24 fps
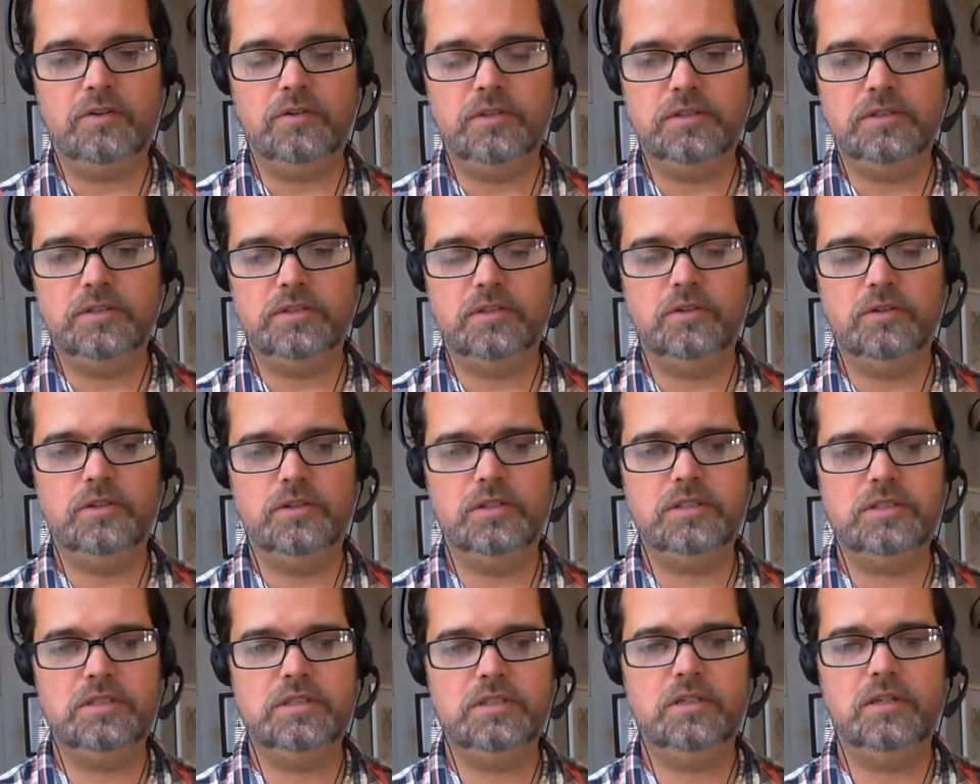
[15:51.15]
And so
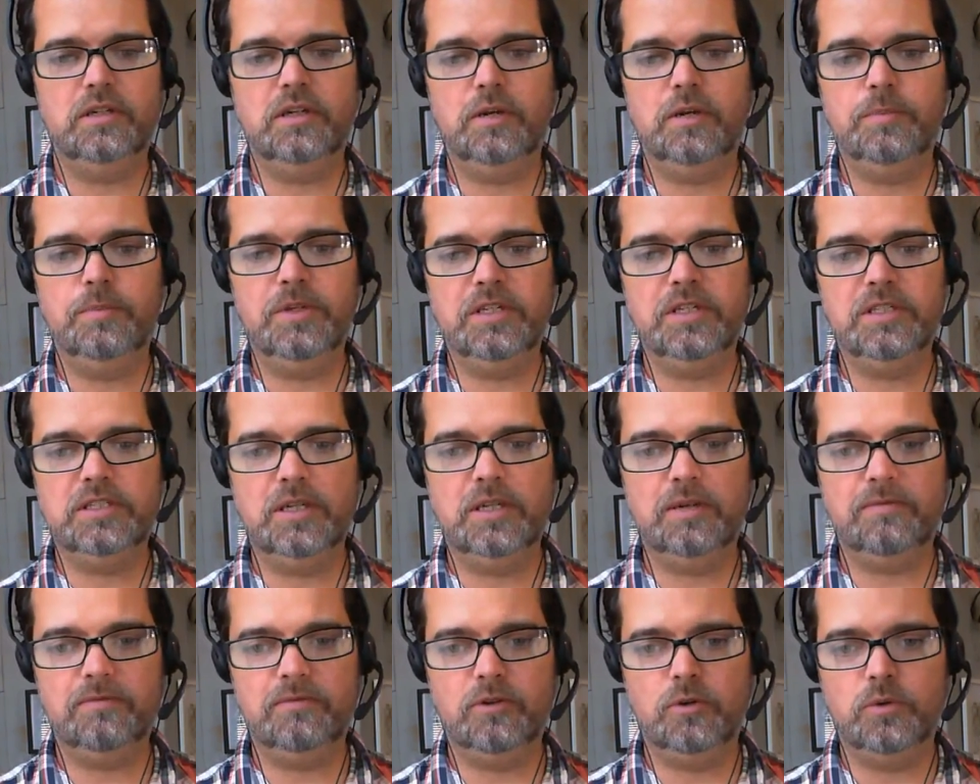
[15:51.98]
this is a big
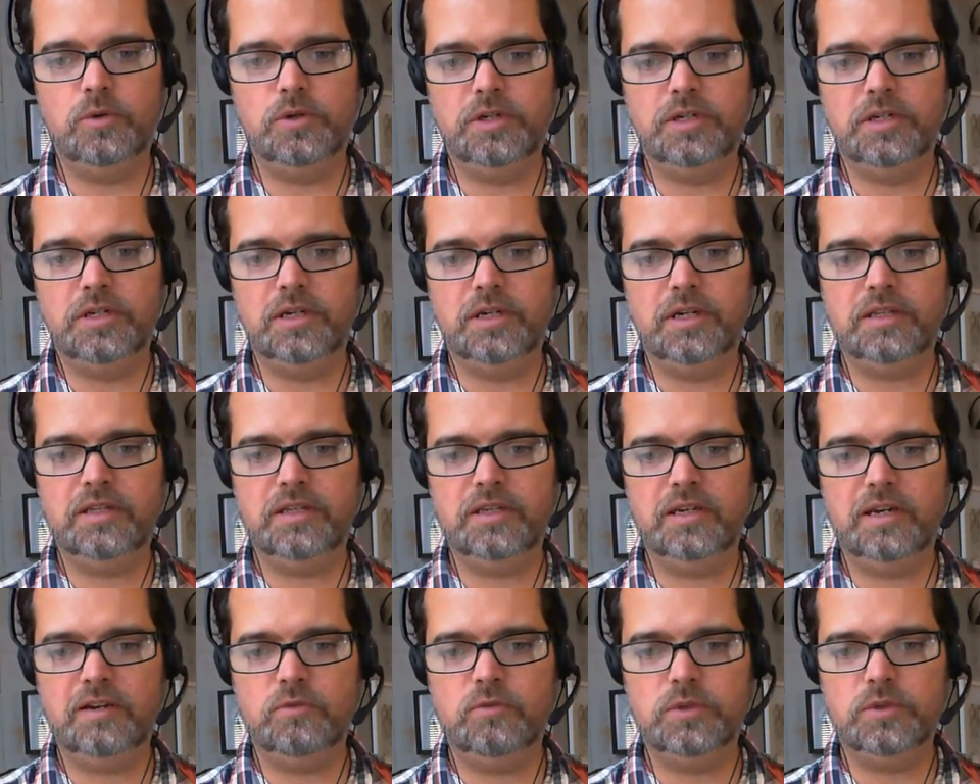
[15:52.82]
step forward, and I think
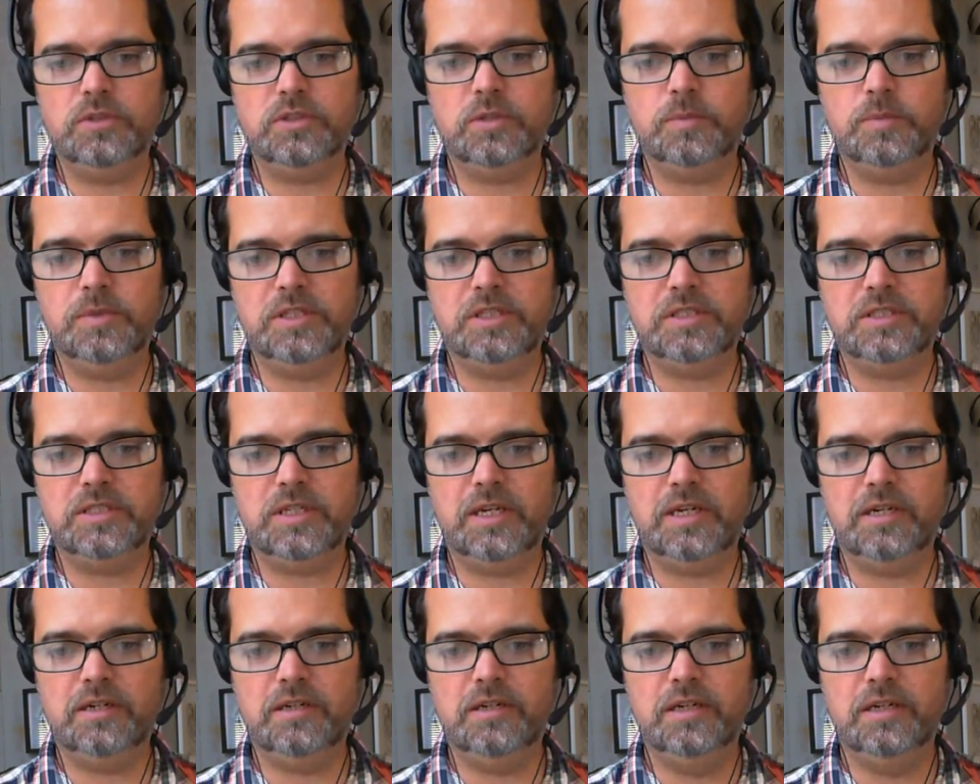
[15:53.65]
everyone's going to be
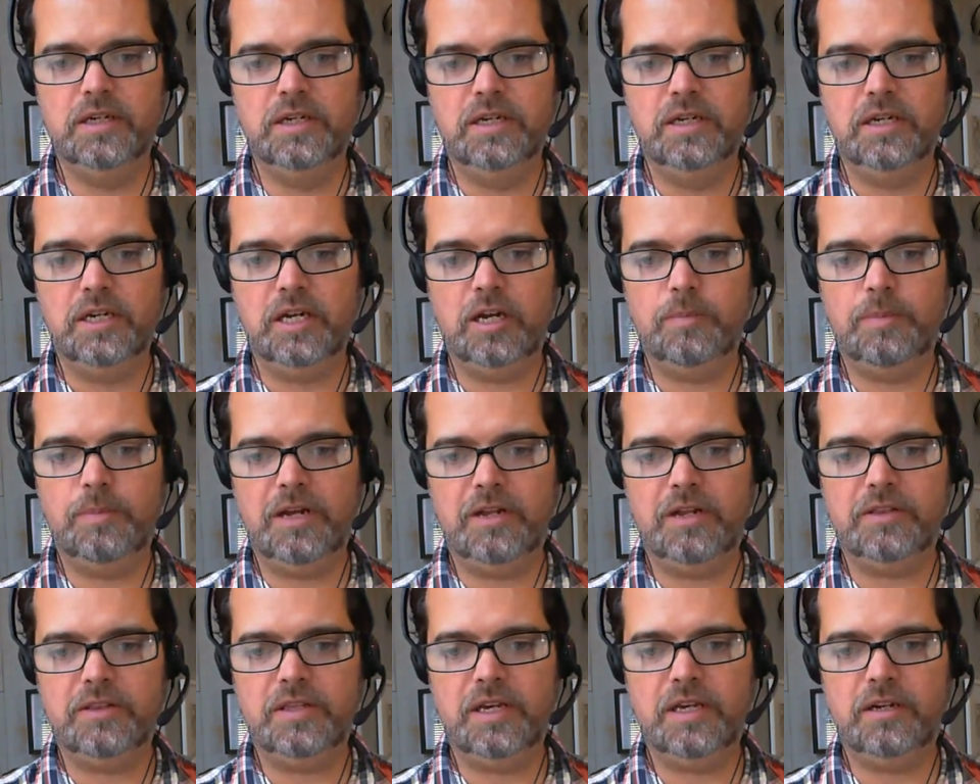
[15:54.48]
excited
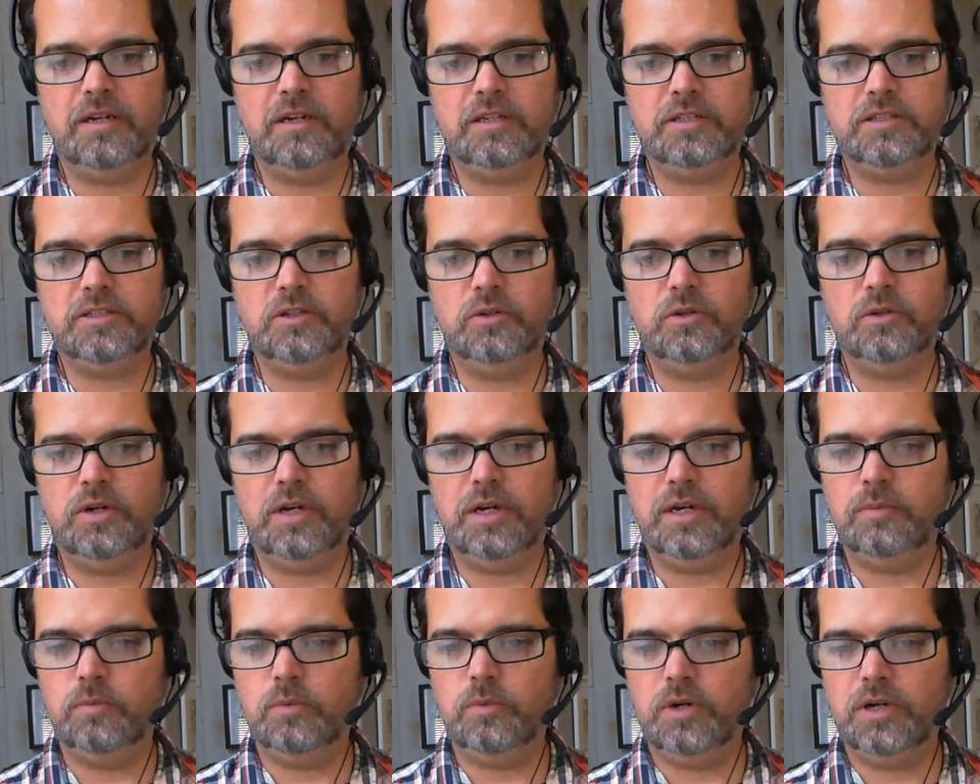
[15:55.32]
about that. Also, I
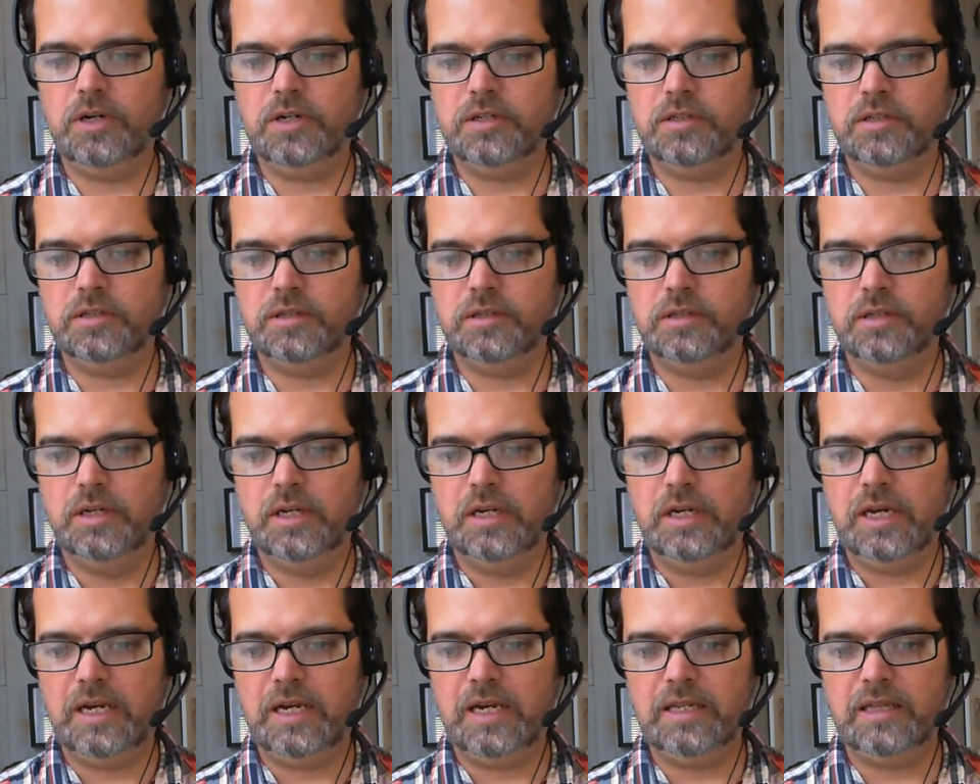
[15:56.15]
wanted to
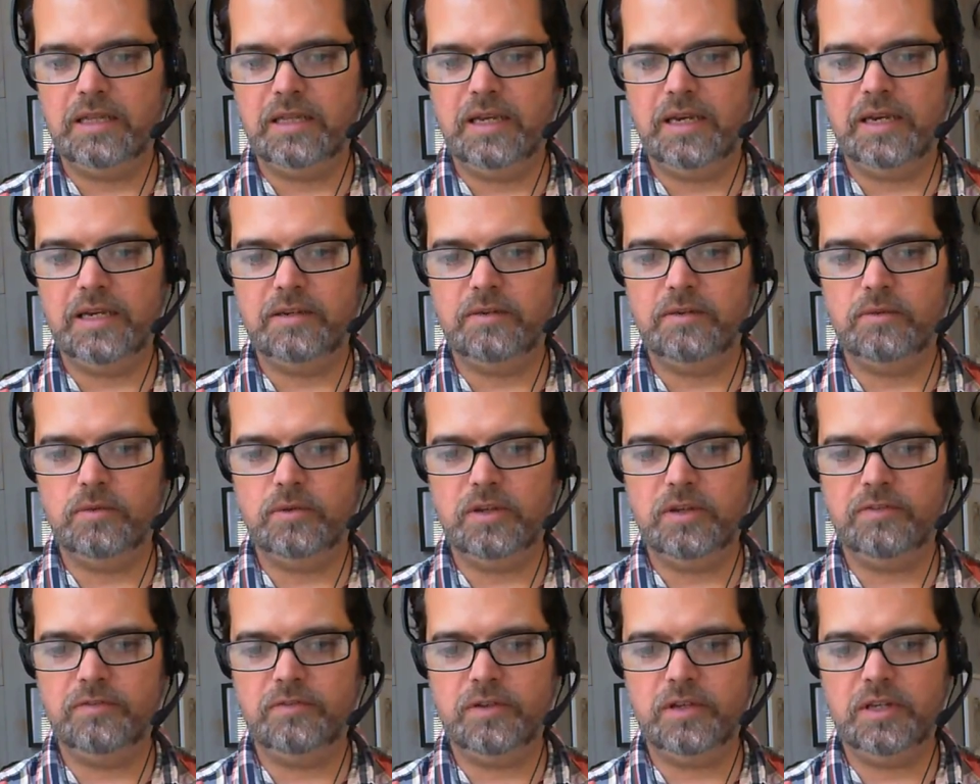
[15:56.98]
highlight,
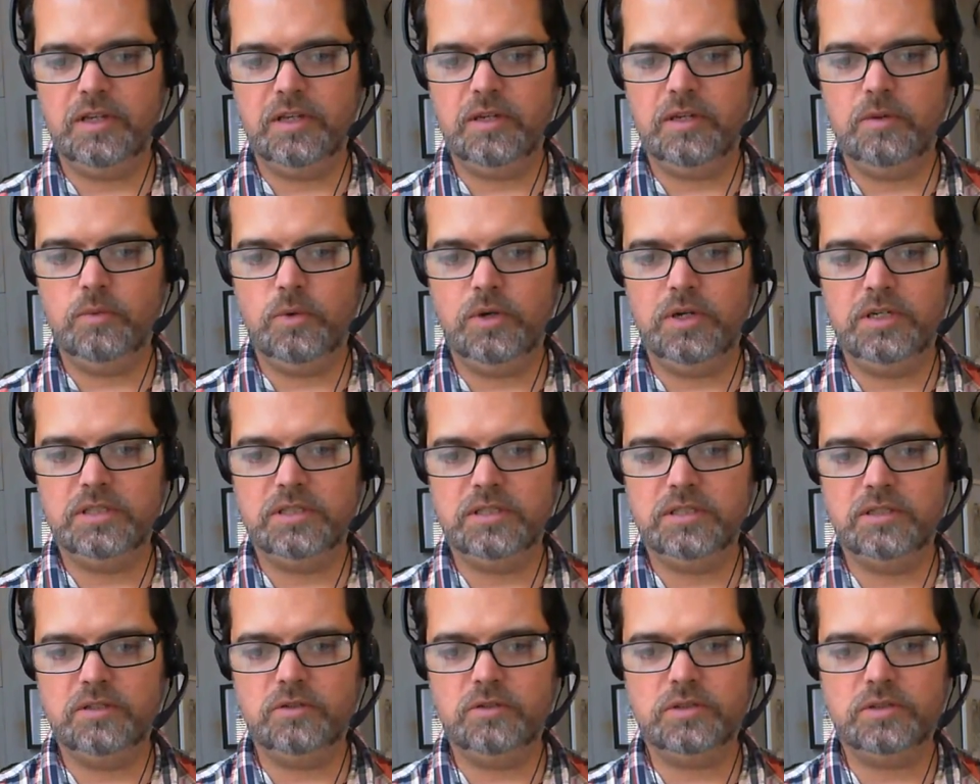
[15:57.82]
if anyone is
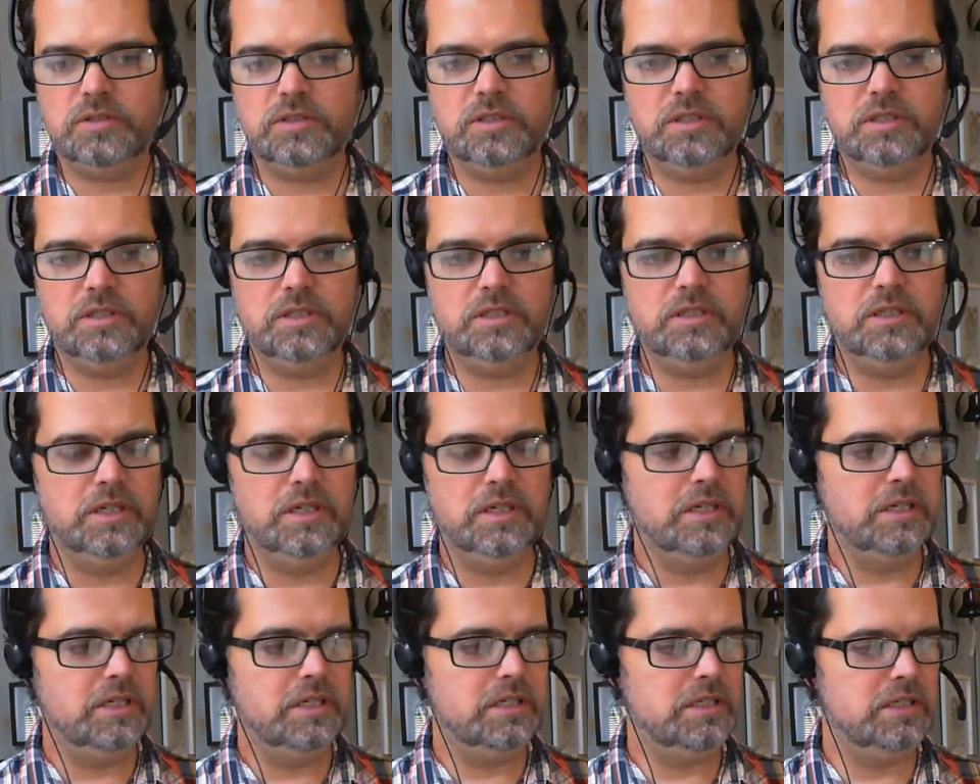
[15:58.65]
interested
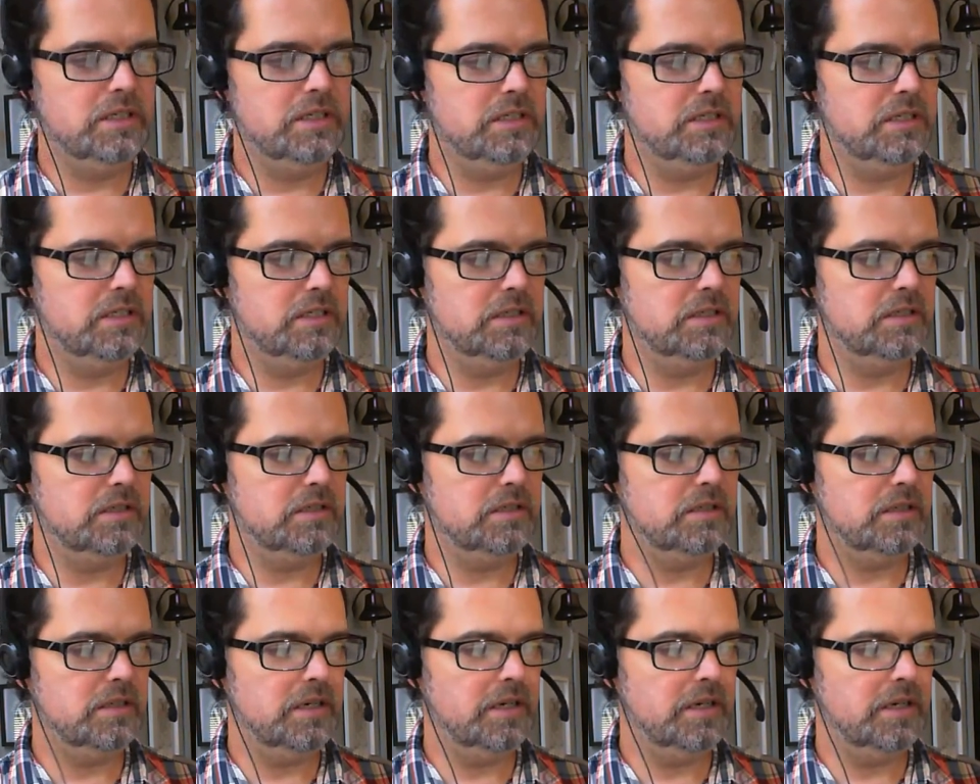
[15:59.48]
in